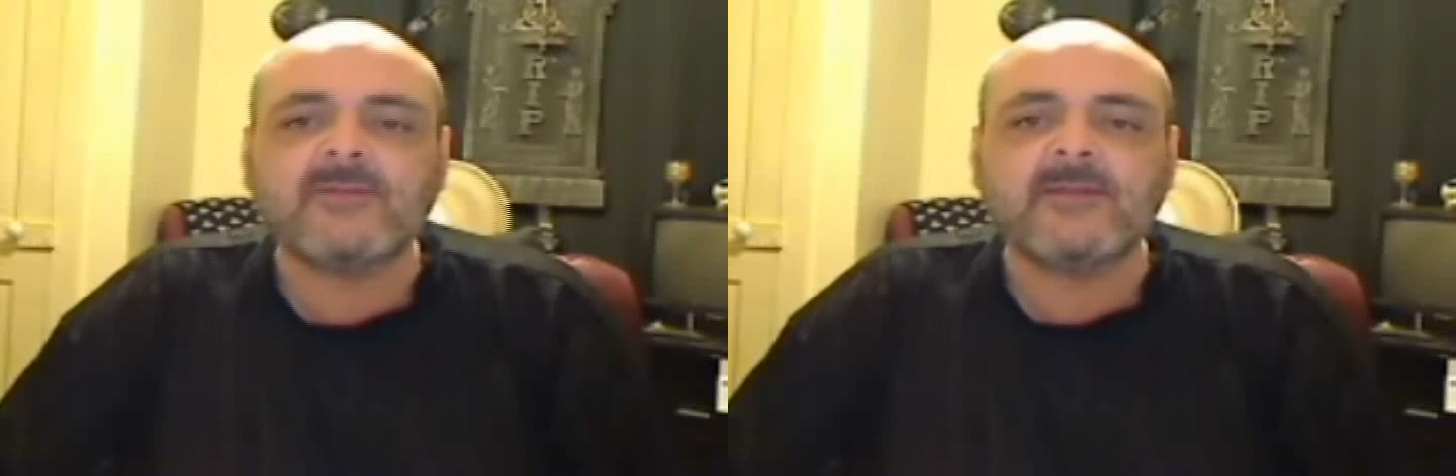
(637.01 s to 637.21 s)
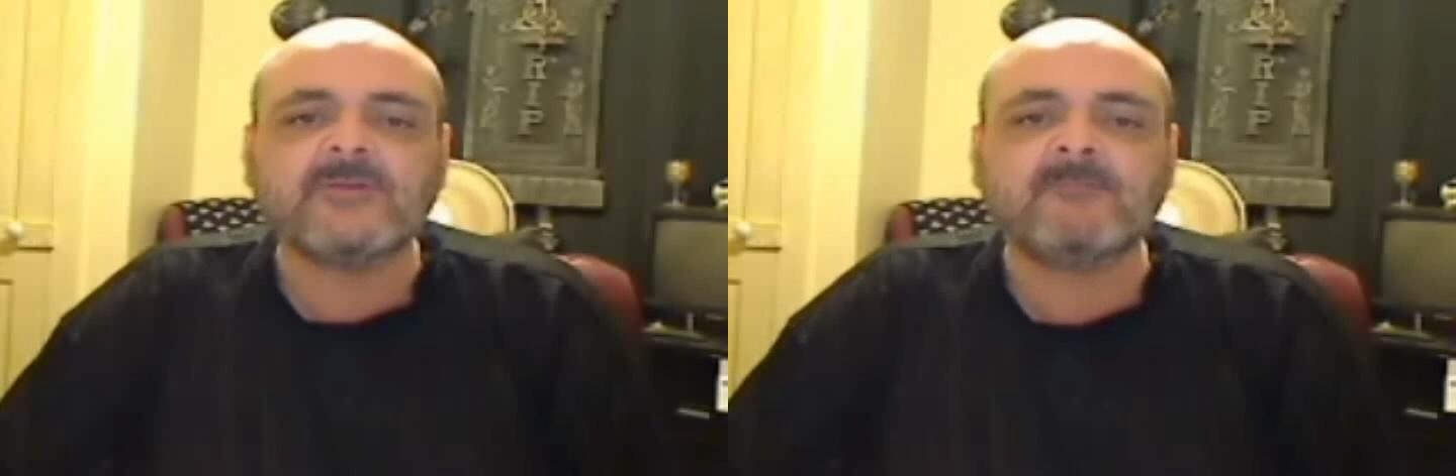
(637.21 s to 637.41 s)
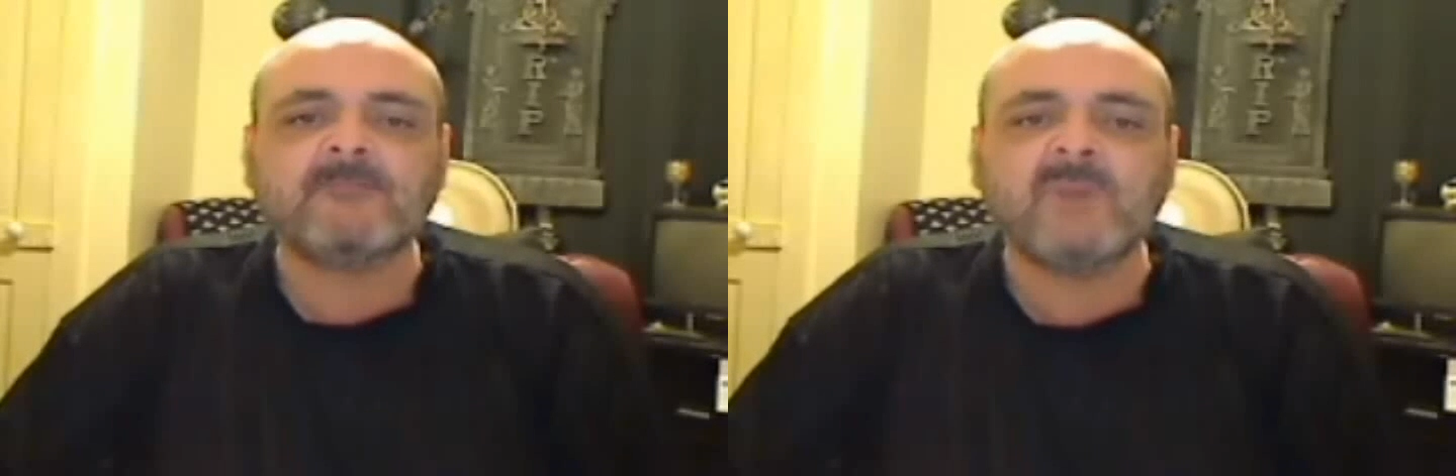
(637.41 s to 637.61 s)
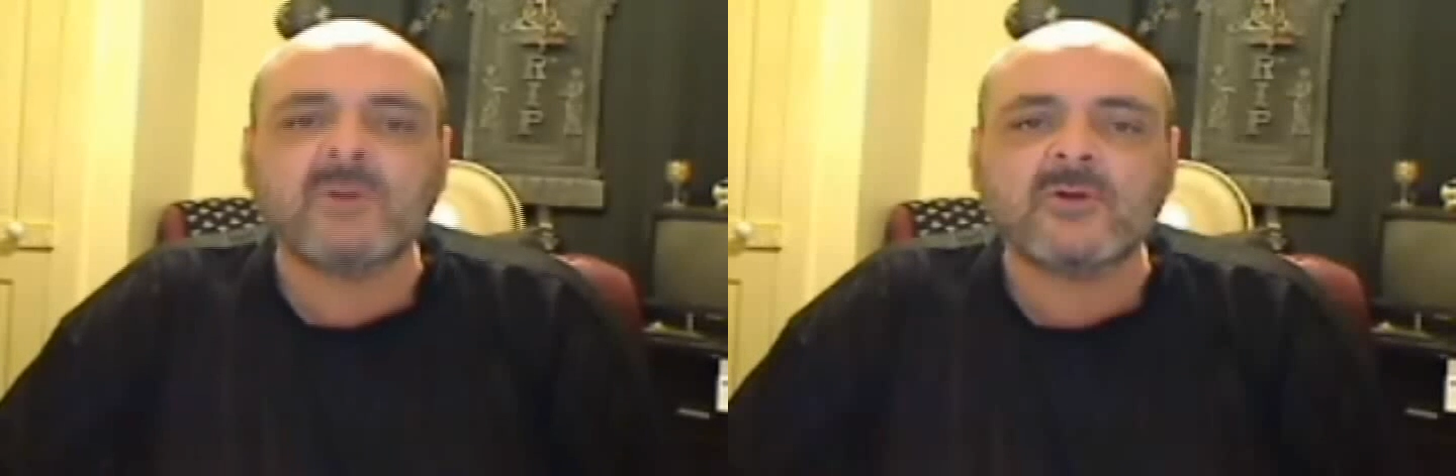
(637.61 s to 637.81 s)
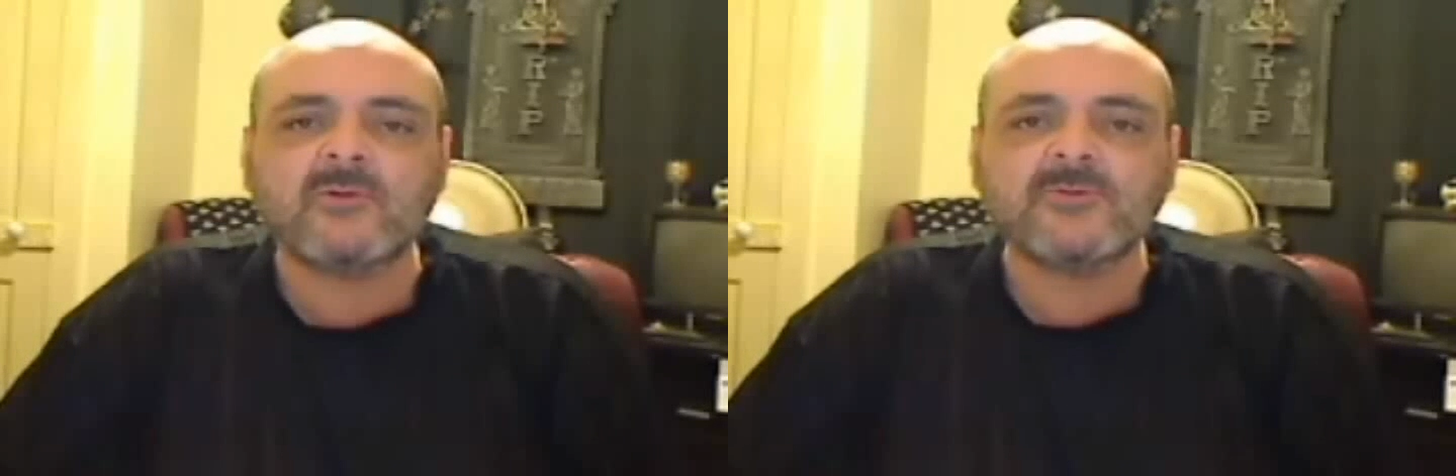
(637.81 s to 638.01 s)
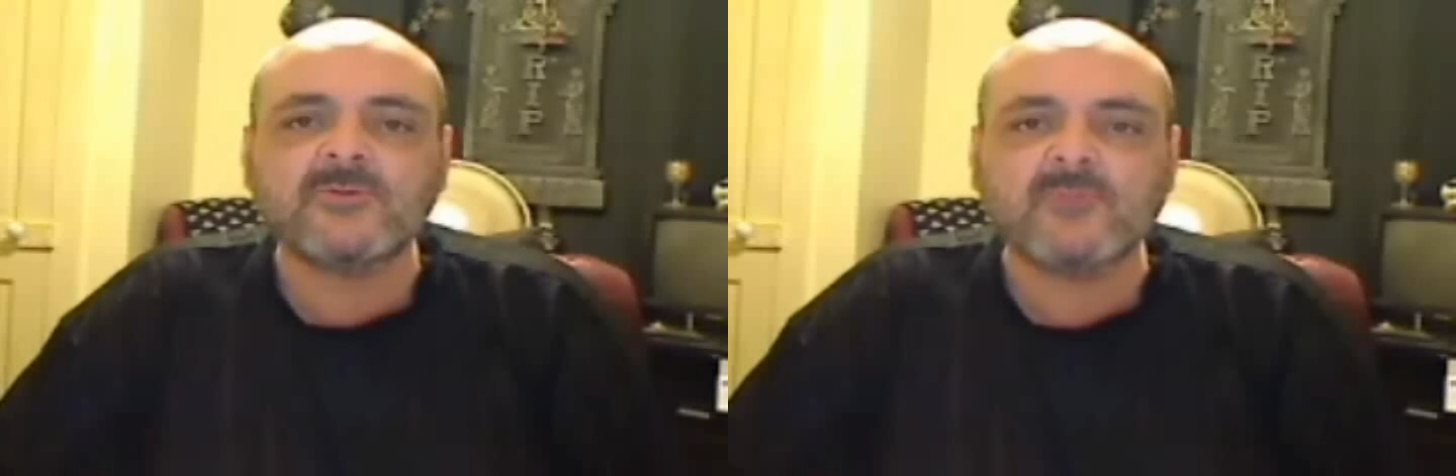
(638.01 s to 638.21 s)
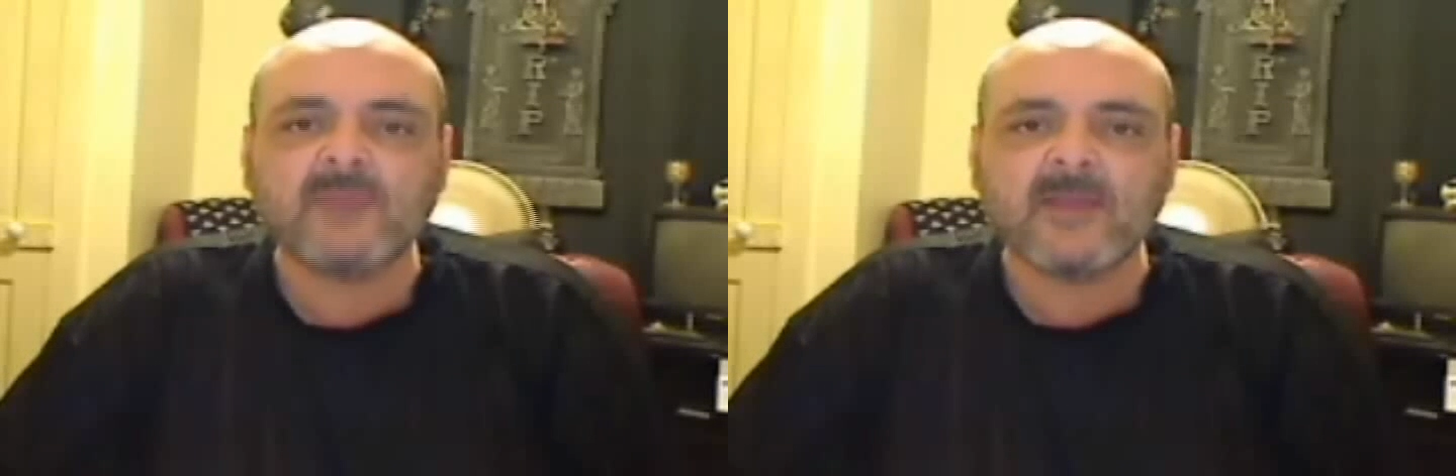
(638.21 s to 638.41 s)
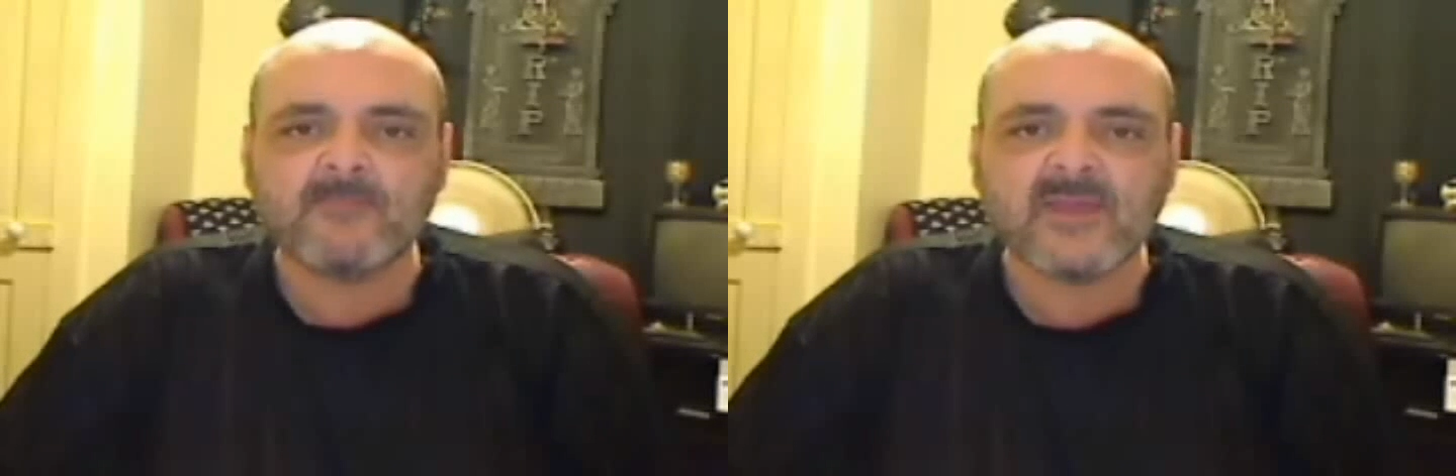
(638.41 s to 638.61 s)
its murderous
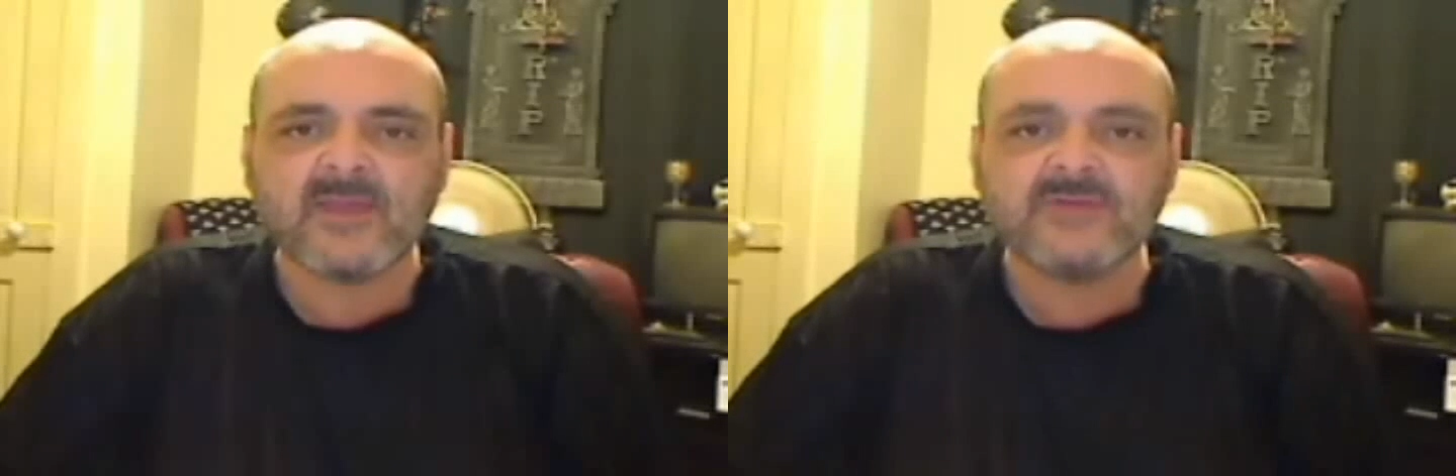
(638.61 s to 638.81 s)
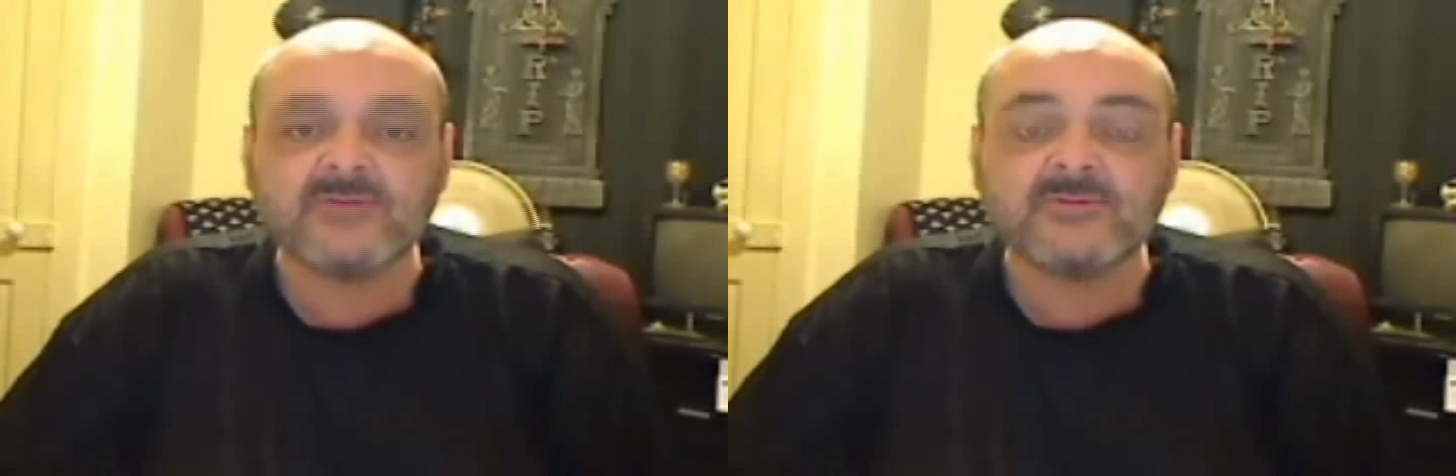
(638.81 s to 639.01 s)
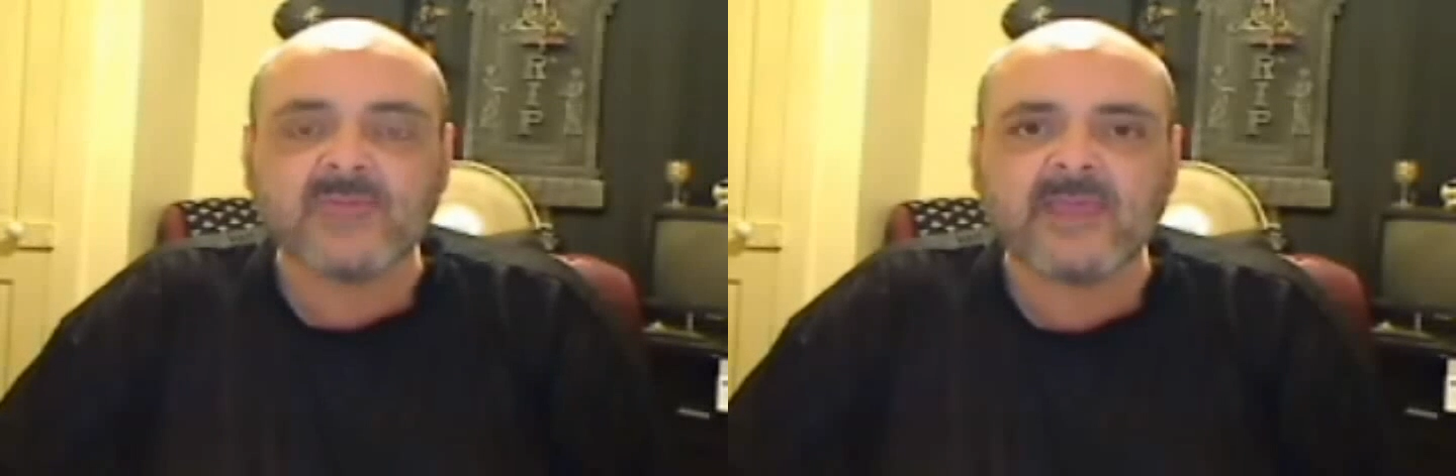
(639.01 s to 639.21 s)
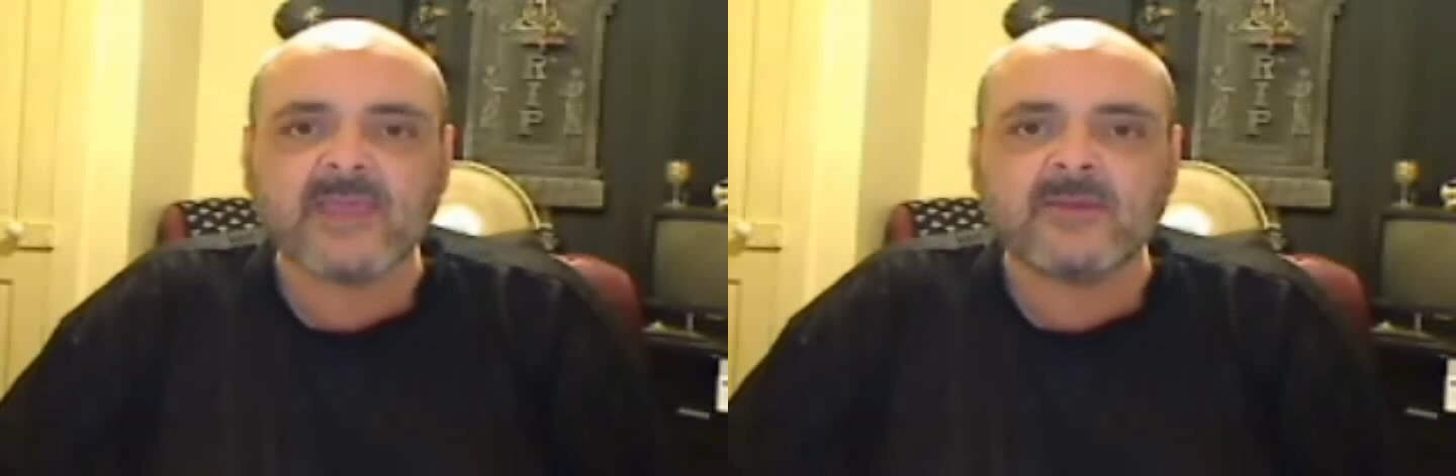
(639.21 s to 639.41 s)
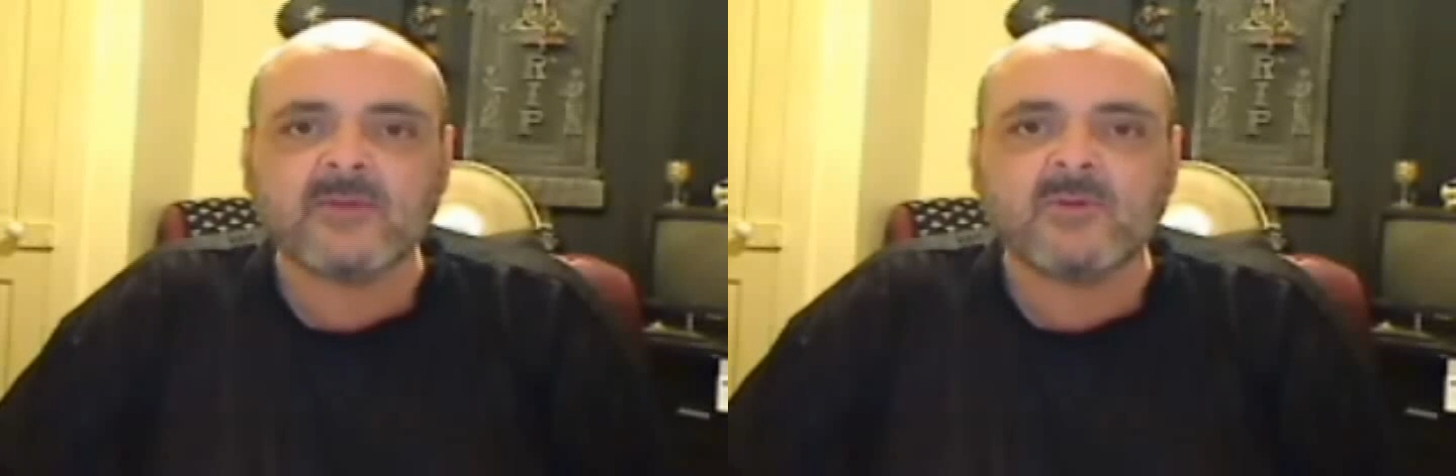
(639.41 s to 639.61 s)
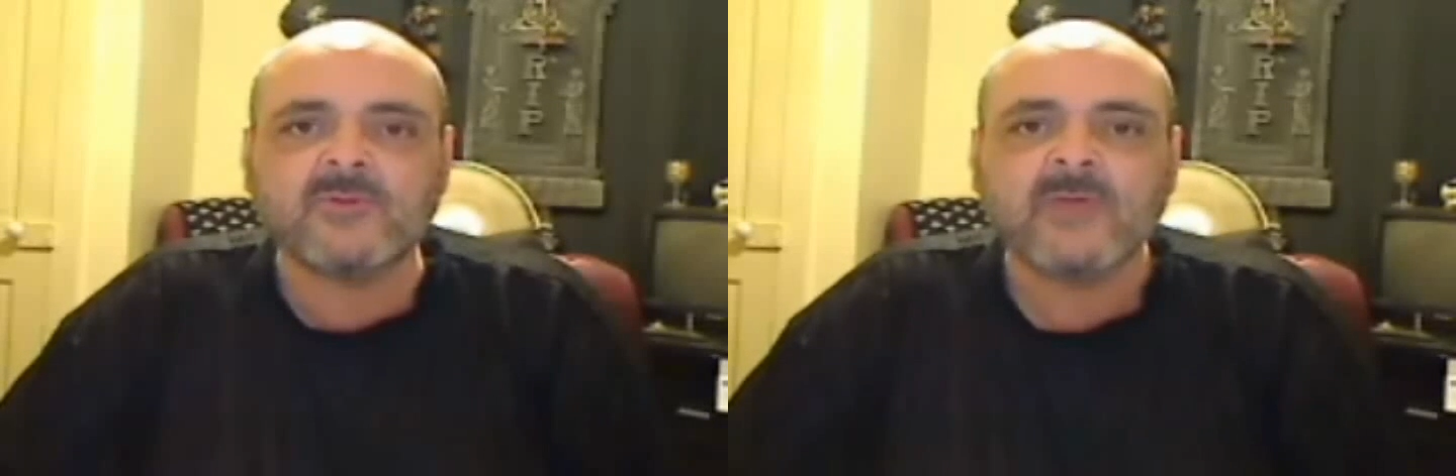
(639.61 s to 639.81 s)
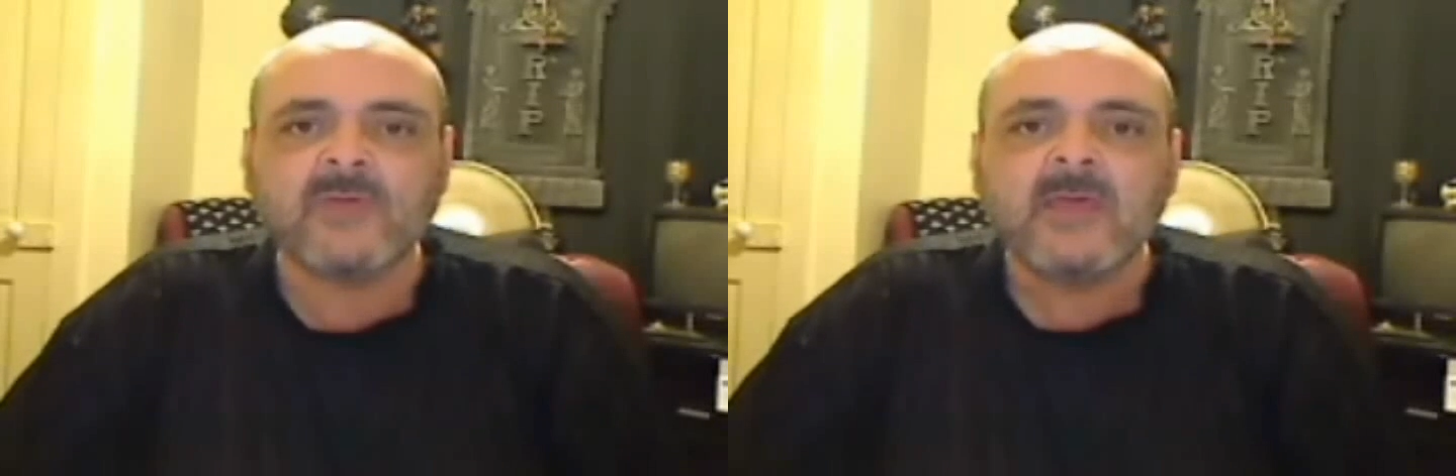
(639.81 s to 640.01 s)
rampage of animals